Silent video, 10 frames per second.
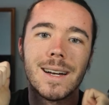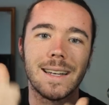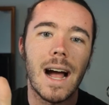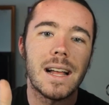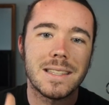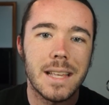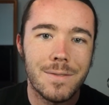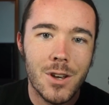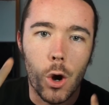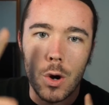
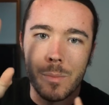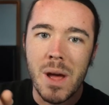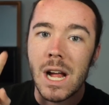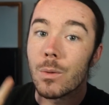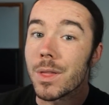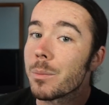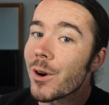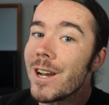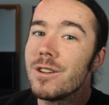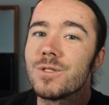GOT7 are back with a
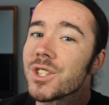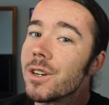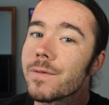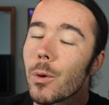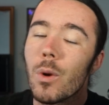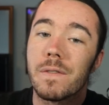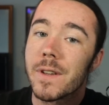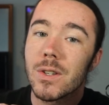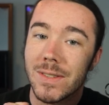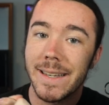brand new song for what
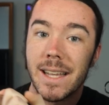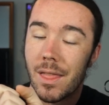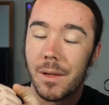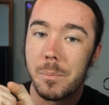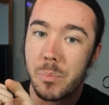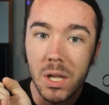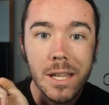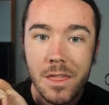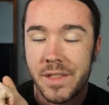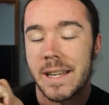feels like the
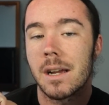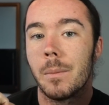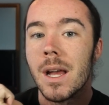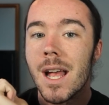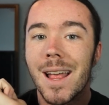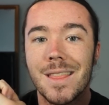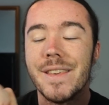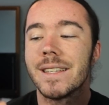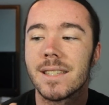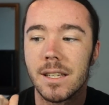billionth time
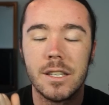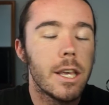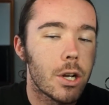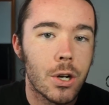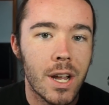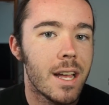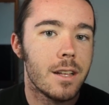this year.